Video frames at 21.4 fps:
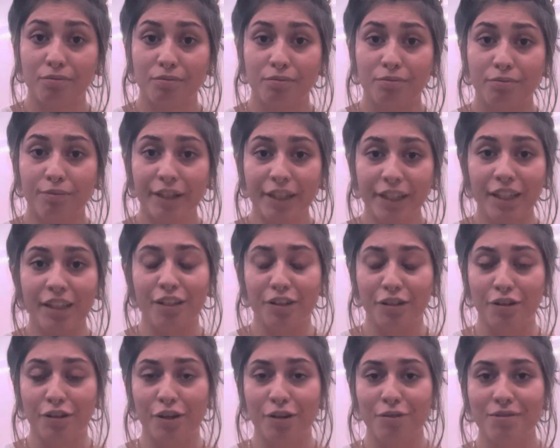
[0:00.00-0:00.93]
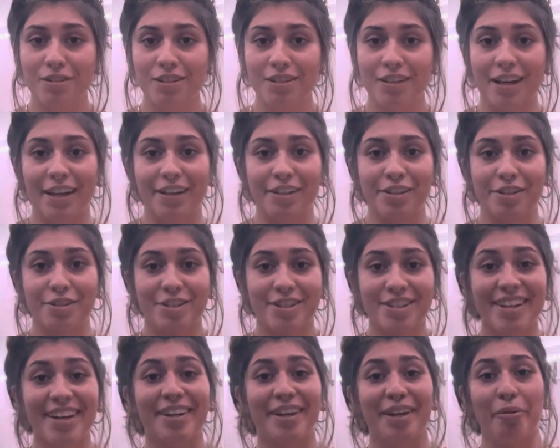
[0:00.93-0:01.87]
reading your notes and you're
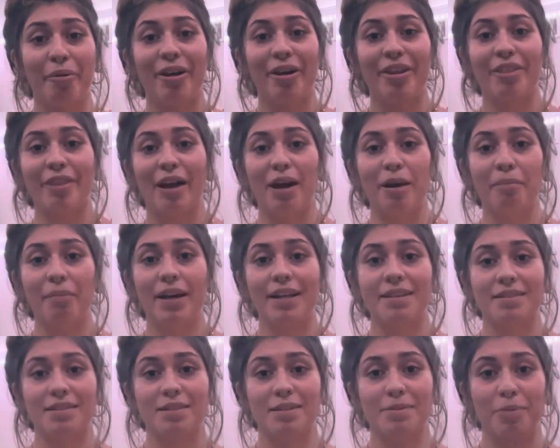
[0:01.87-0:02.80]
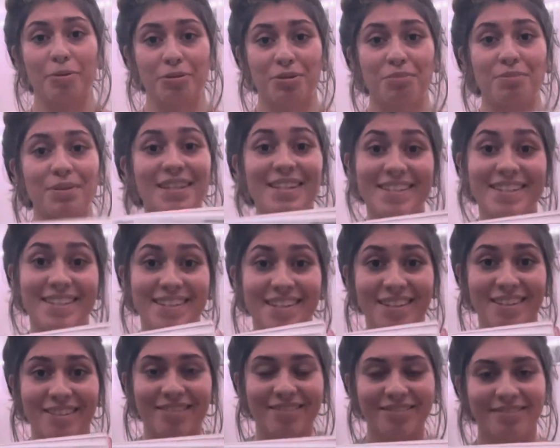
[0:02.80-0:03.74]
studying with them, it's supposed to be
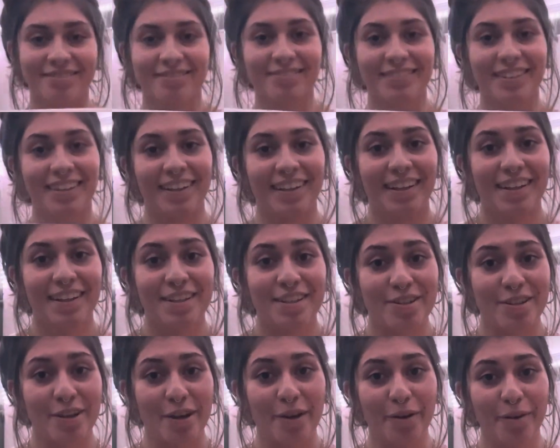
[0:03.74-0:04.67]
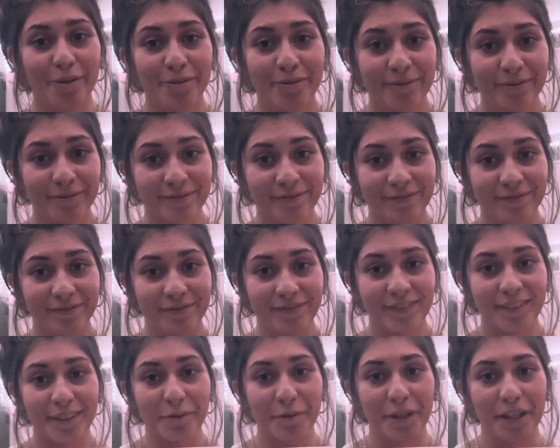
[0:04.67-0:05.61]
easy. So
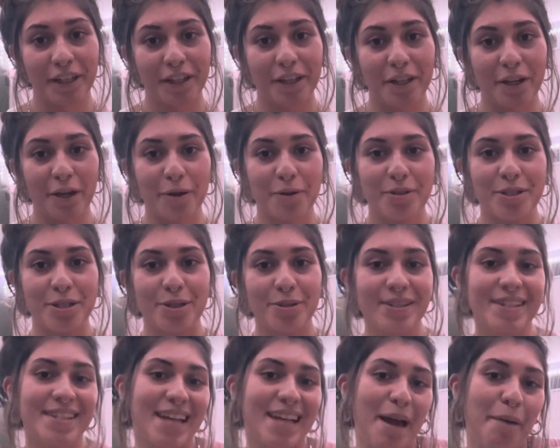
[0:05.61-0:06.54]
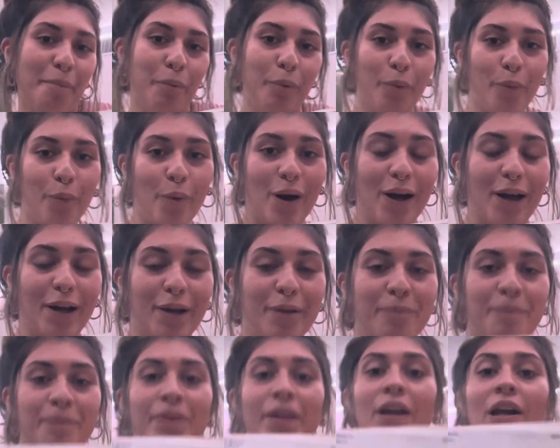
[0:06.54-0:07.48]
we're going to go to step 1,
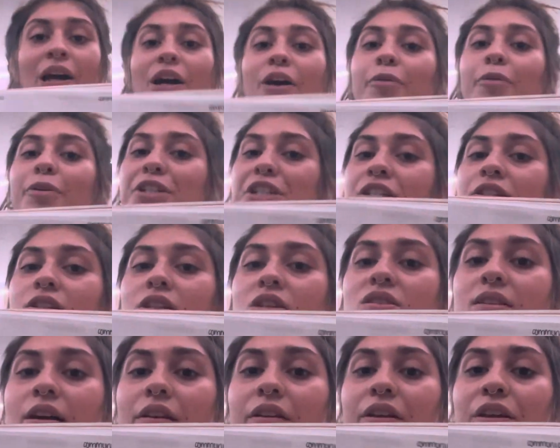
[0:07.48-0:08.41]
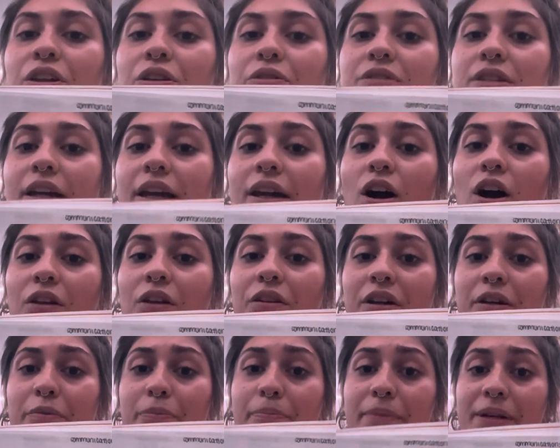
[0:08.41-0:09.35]
which is just telling you to get all
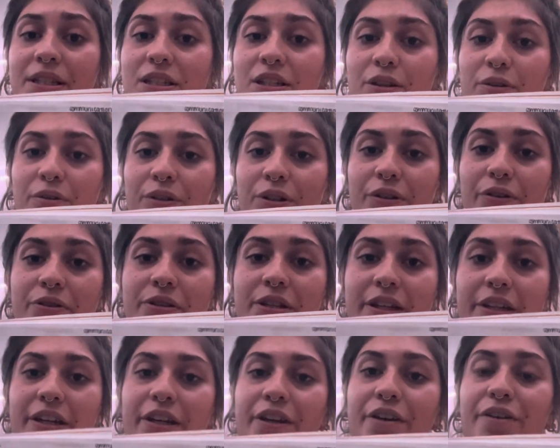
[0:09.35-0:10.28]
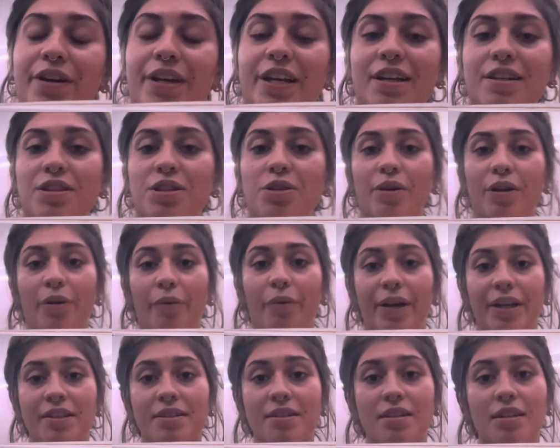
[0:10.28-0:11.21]
the materials and the ingredients you are
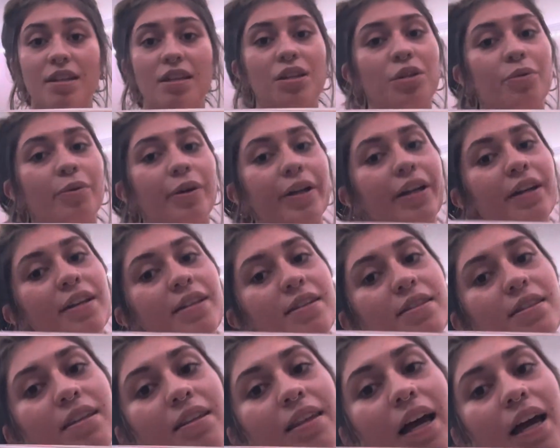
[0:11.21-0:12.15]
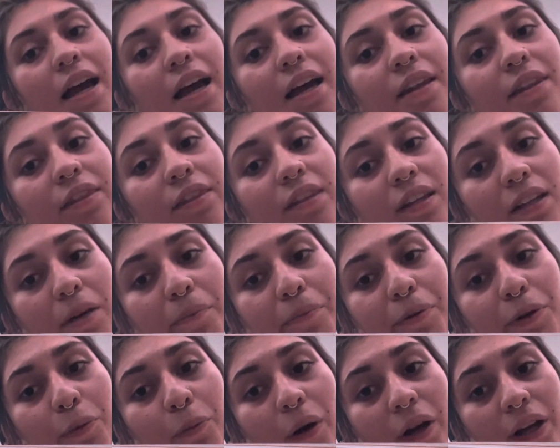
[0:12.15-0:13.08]
going to need. You are going to see that the
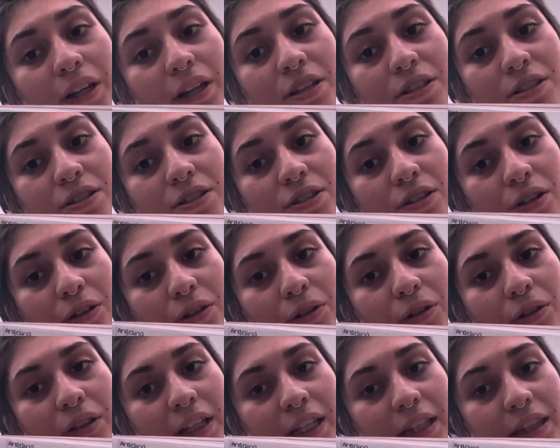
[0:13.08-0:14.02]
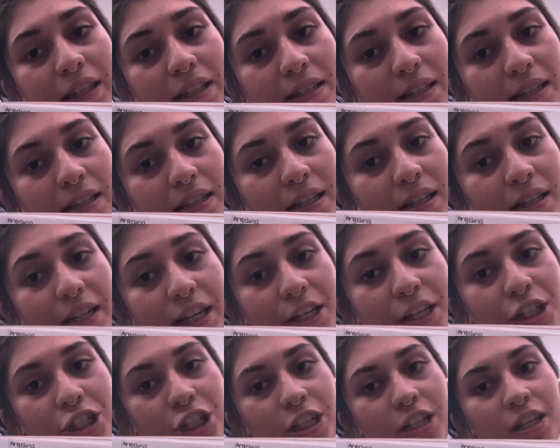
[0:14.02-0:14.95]
number 1 is circled in this
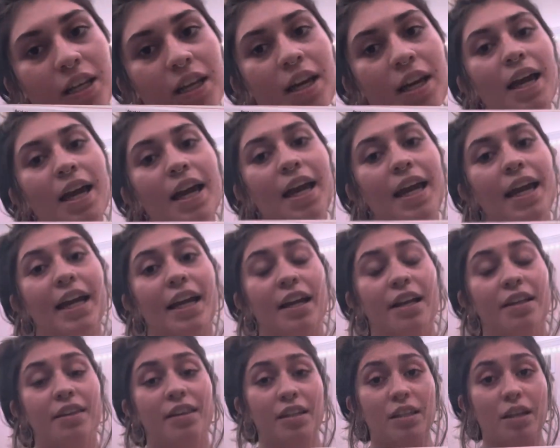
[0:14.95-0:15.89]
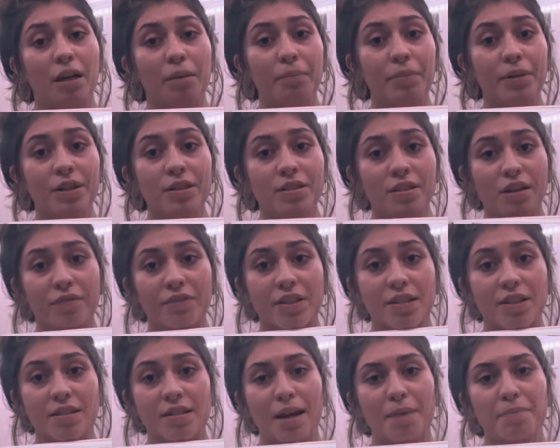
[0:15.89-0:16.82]
indentation, and the numbers of the
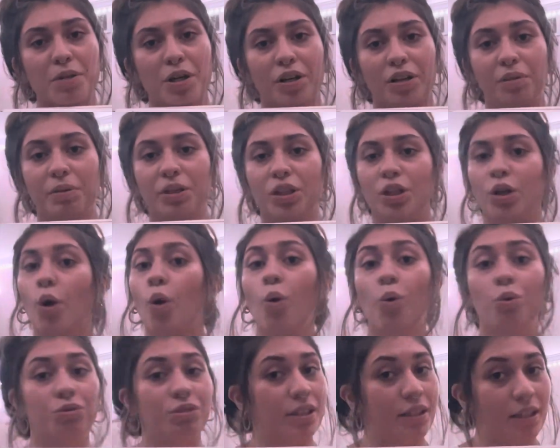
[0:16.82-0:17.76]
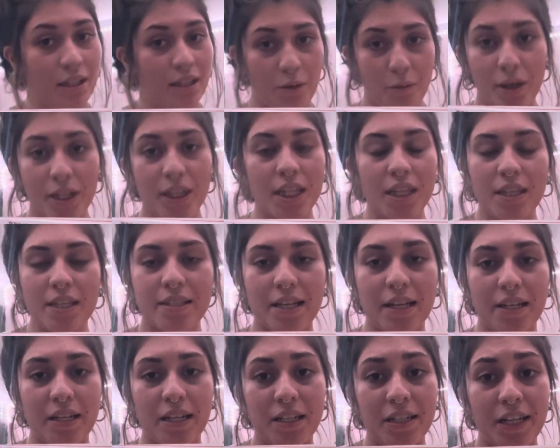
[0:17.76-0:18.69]
steps are going to be the only thing within this
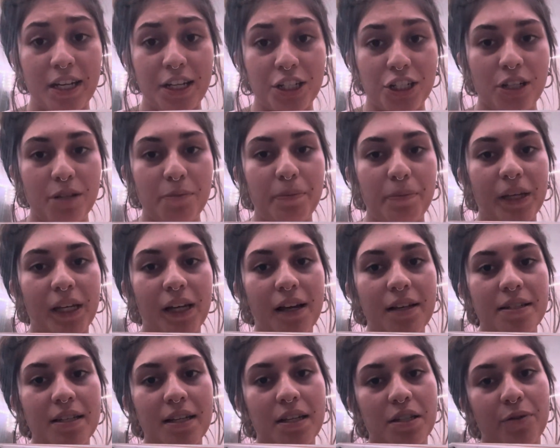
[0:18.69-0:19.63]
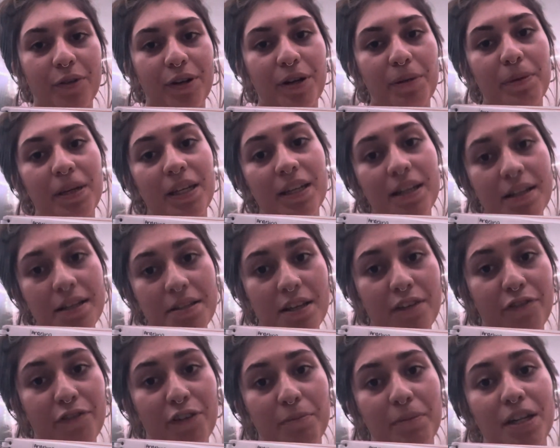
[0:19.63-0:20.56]
indentation, because it is going to be easy
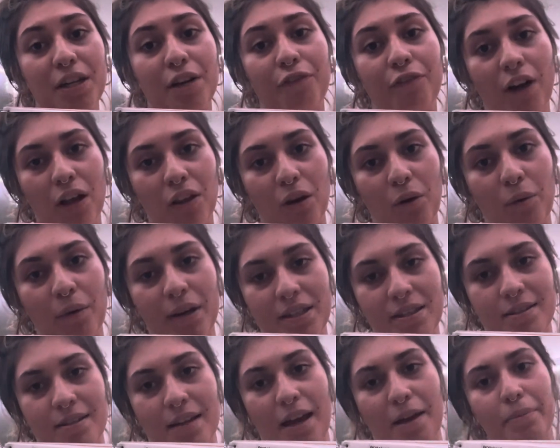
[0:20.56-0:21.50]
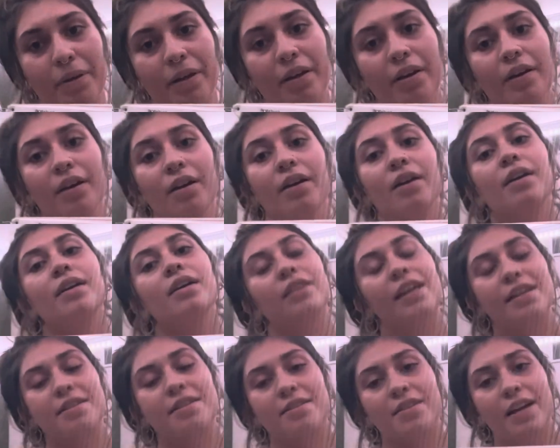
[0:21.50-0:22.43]
for me to follow what step.
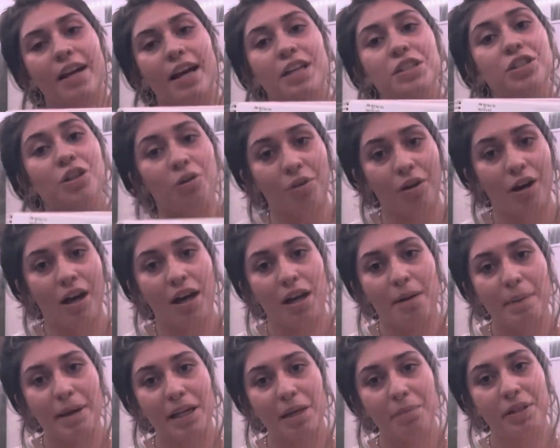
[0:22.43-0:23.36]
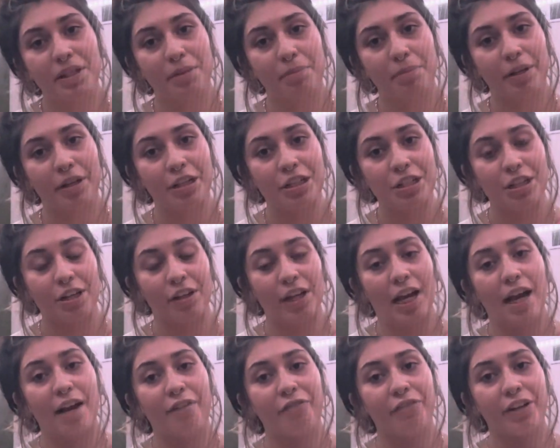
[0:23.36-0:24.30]
Let's say I don't know how to make a peanut butter
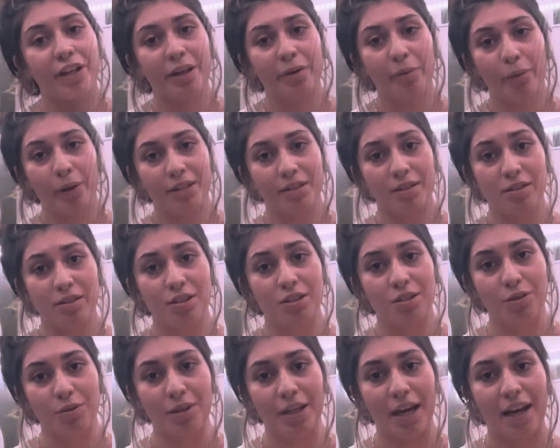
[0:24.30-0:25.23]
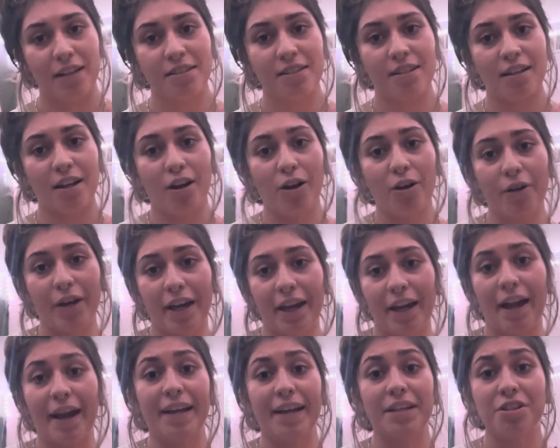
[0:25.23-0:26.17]
jelly. I forget what to do next.
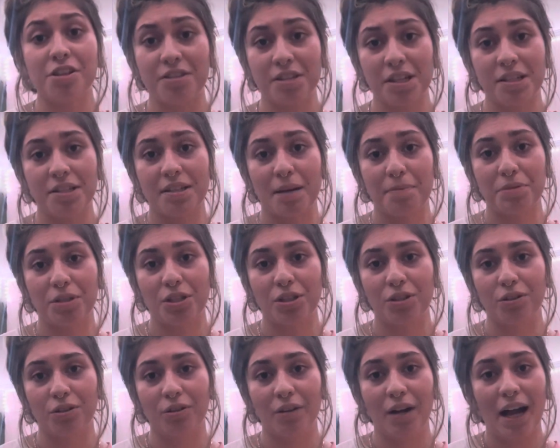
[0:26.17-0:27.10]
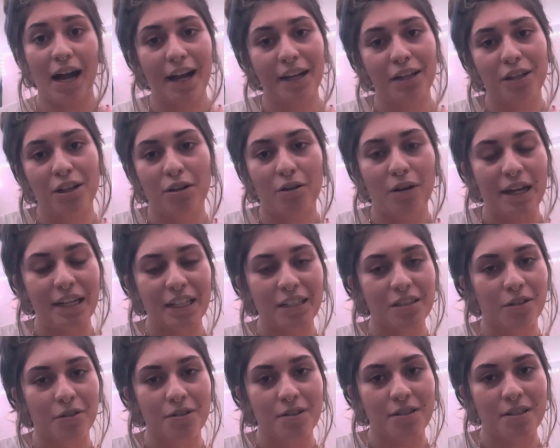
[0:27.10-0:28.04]
Okay, I just did step 2. I know I need
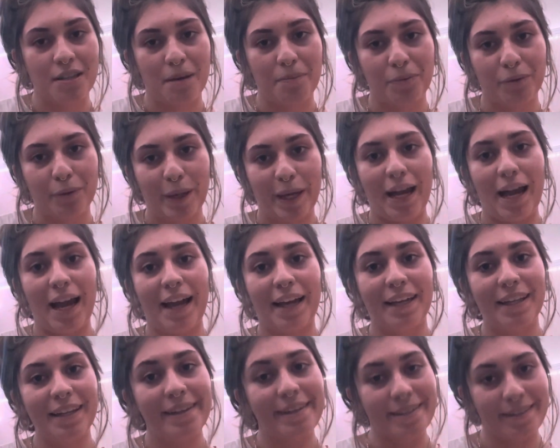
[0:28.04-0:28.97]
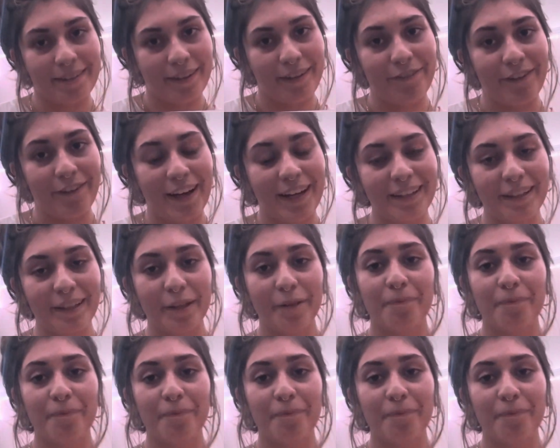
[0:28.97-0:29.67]
to go to step 3. I can easily find it.